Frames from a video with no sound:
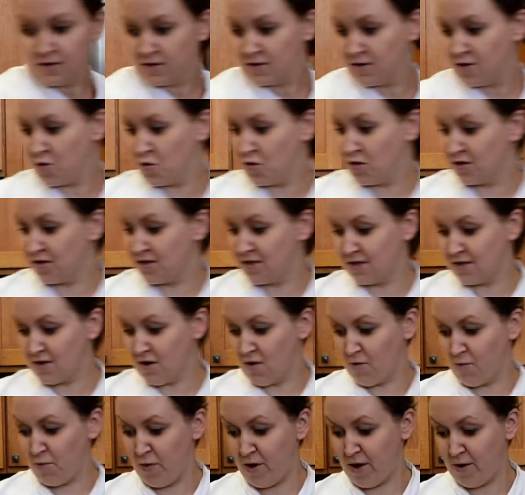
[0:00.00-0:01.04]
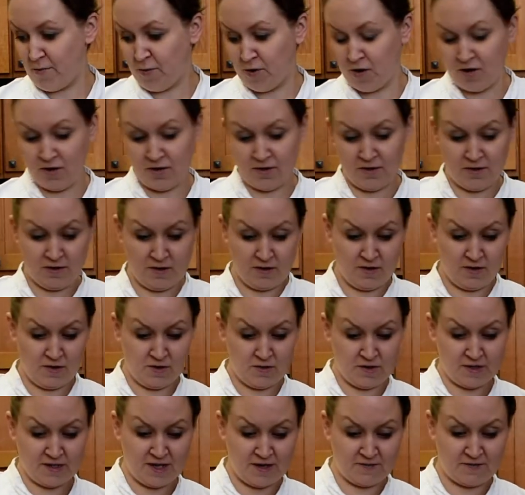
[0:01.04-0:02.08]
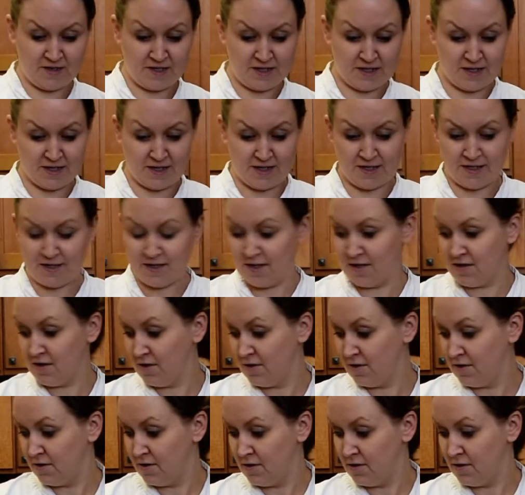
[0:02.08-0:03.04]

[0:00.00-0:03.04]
Of course, salt and pepper. Always have to season.